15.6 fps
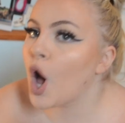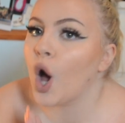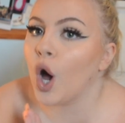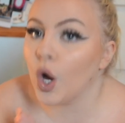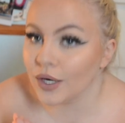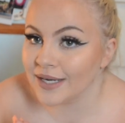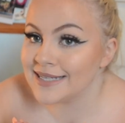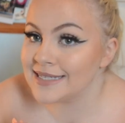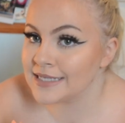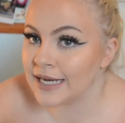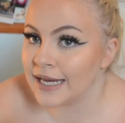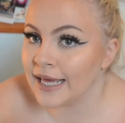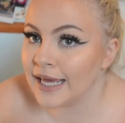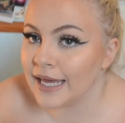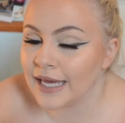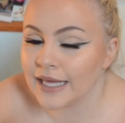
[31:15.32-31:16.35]

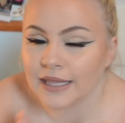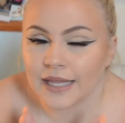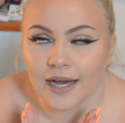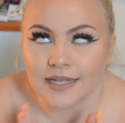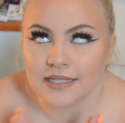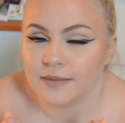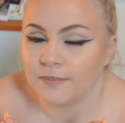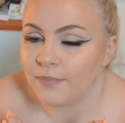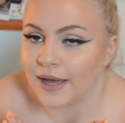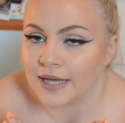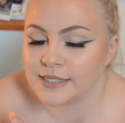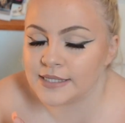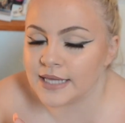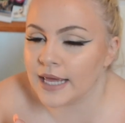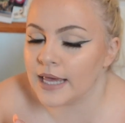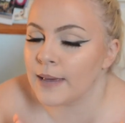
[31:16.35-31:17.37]
Honestly, that is the
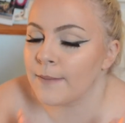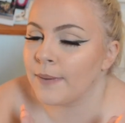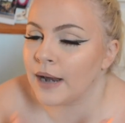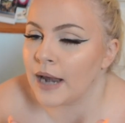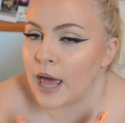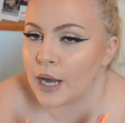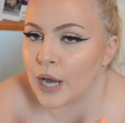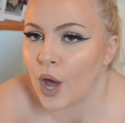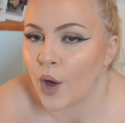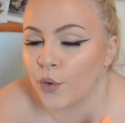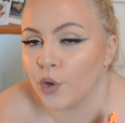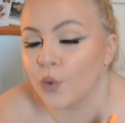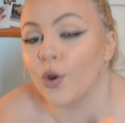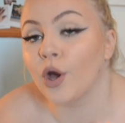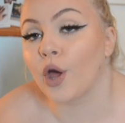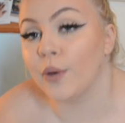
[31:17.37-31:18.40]
best thing. Plan how
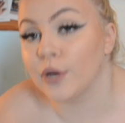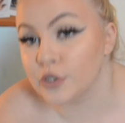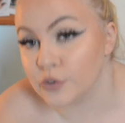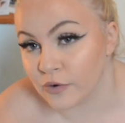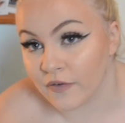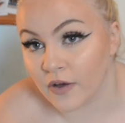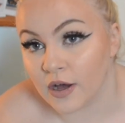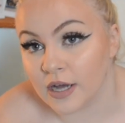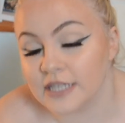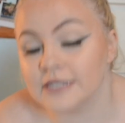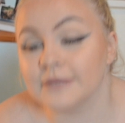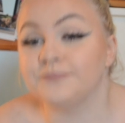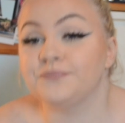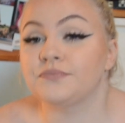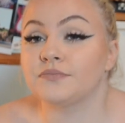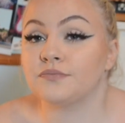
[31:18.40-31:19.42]
you are going to revise
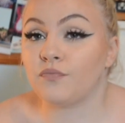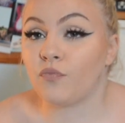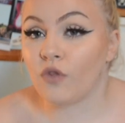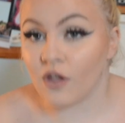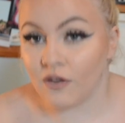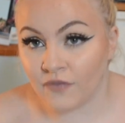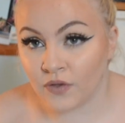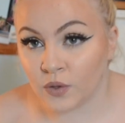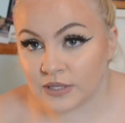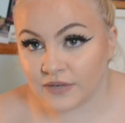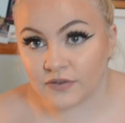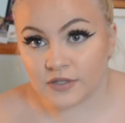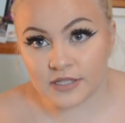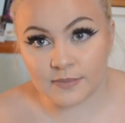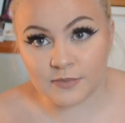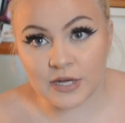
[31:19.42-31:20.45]
for your
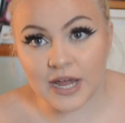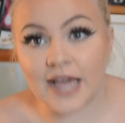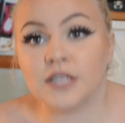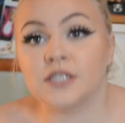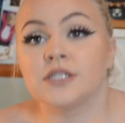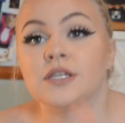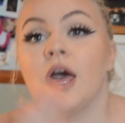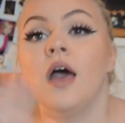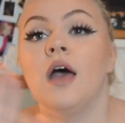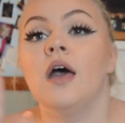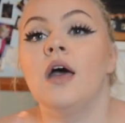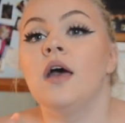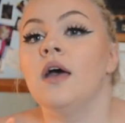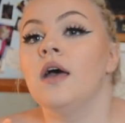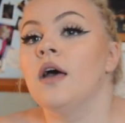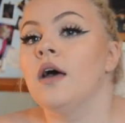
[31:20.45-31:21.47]
different subjects.
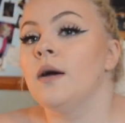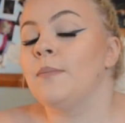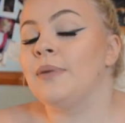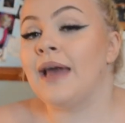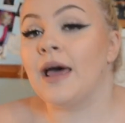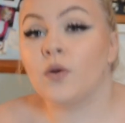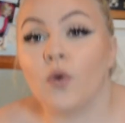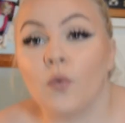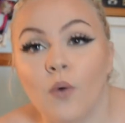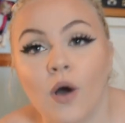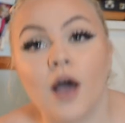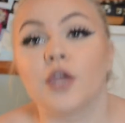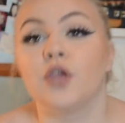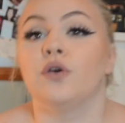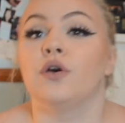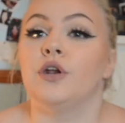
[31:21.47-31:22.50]
Plan what
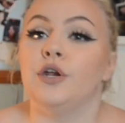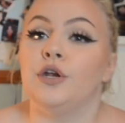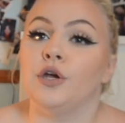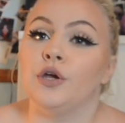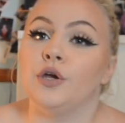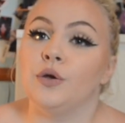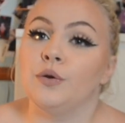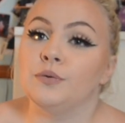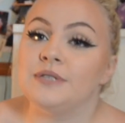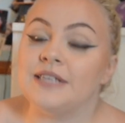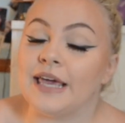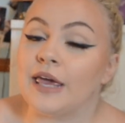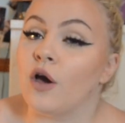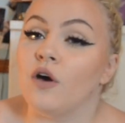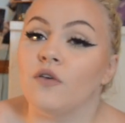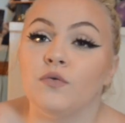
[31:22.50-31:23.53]
work you're going to do,
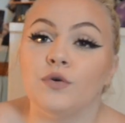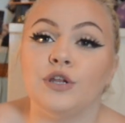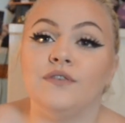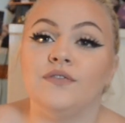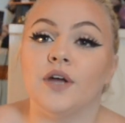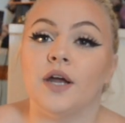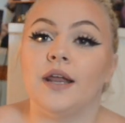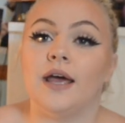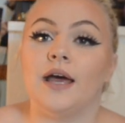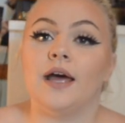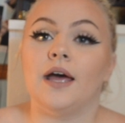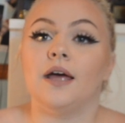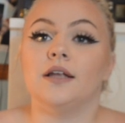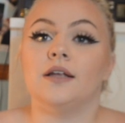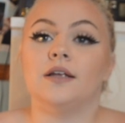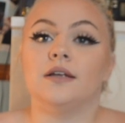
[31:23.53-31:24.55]
tick it off when you've done
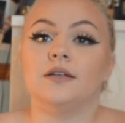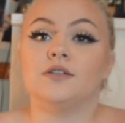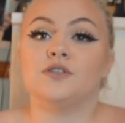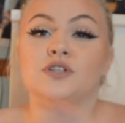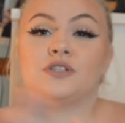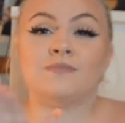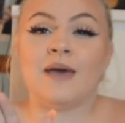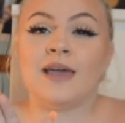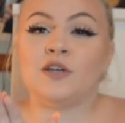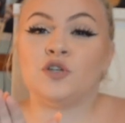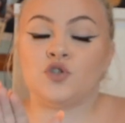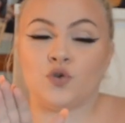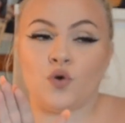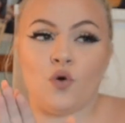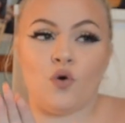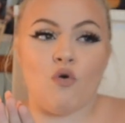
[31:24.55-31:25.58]
it. Just make
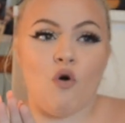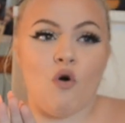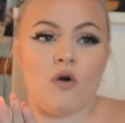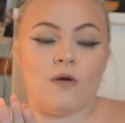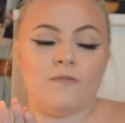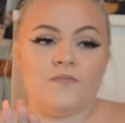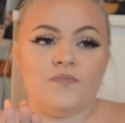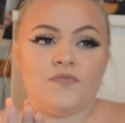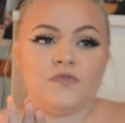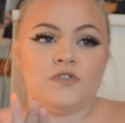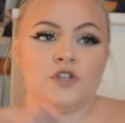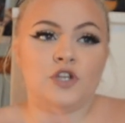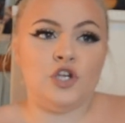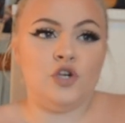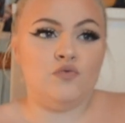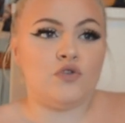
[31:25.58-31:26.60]
sure
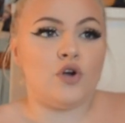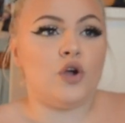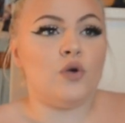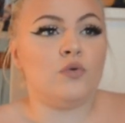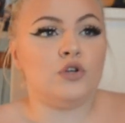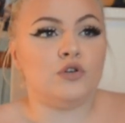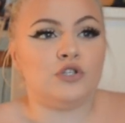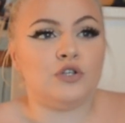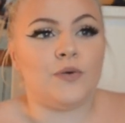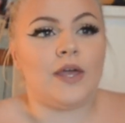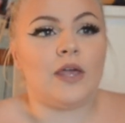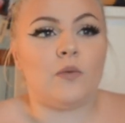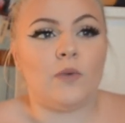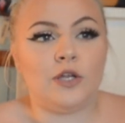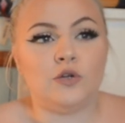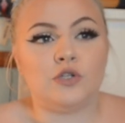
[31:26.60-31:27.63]
that you know what you're
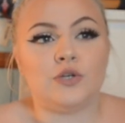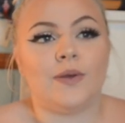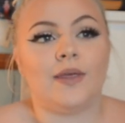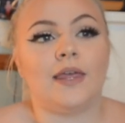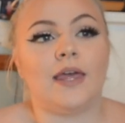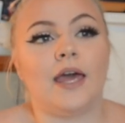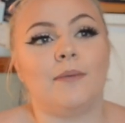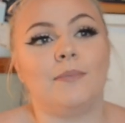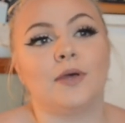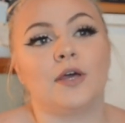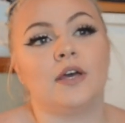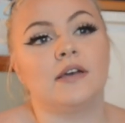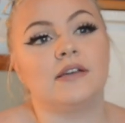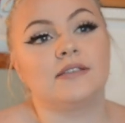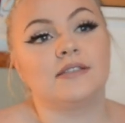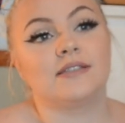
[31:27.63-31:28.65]
doing when you're doing it,
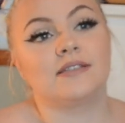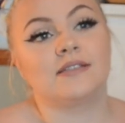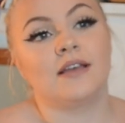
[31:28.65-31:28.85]
because,